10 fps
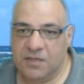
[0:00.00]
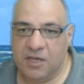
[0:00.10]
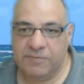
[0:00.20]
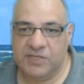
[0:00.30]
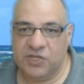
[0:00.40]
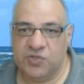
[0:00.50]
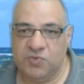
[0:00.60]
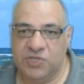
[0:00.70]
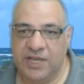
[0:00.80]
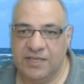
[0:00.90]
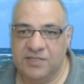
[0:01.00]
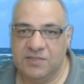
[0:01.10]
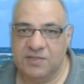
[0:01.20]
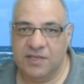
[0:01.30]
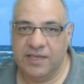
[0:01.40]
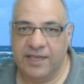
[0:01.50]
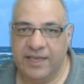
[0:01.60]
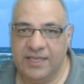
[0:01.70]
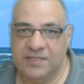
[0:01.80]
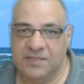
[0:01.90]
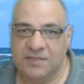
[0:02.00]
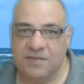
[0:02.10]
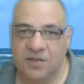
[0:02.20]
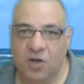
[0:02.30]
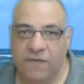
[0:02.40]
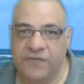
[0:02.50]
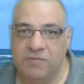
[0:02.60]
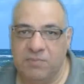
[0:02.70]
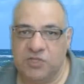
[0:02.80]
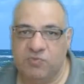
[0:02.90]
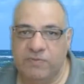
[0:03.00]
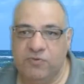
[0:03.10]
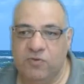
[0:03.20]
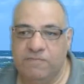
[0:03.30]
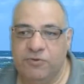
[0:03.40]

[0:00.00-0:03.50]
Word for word: Her positional chess is often much more important,